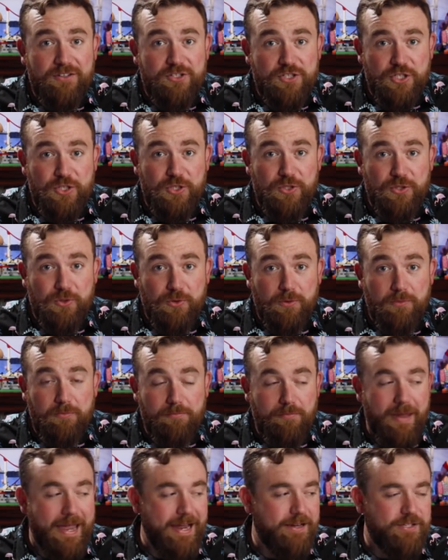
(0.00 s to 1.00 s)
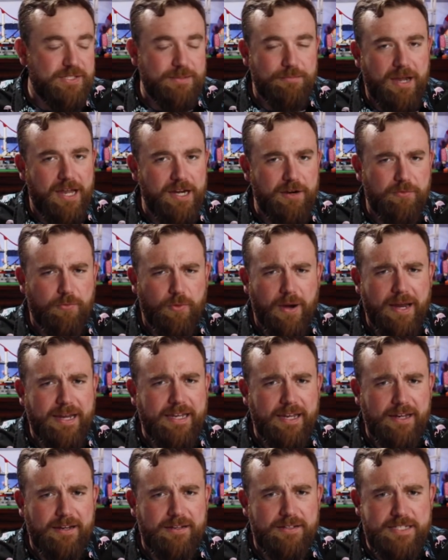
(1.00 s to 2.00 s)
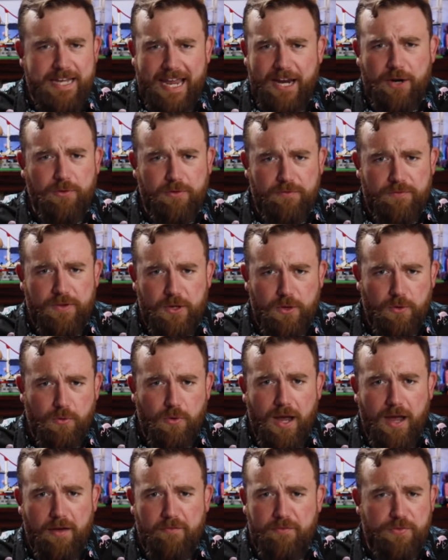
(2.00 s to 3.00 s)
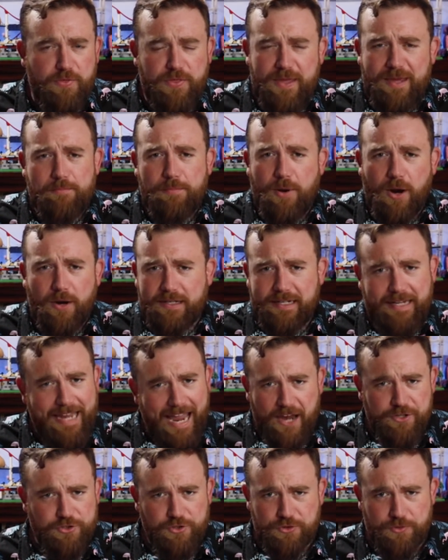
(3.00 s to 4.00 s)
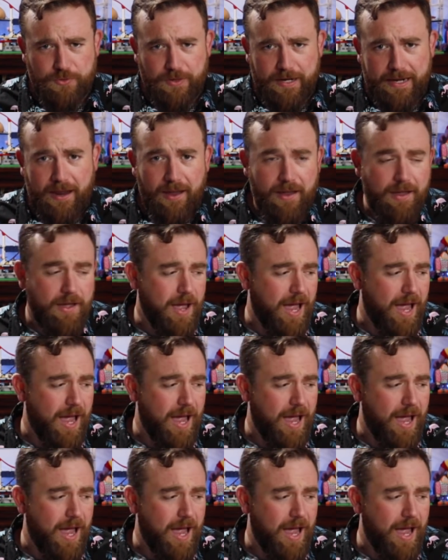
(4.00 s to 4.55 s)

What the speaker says: to make some kind of ranking tech review of theme park gadgetry.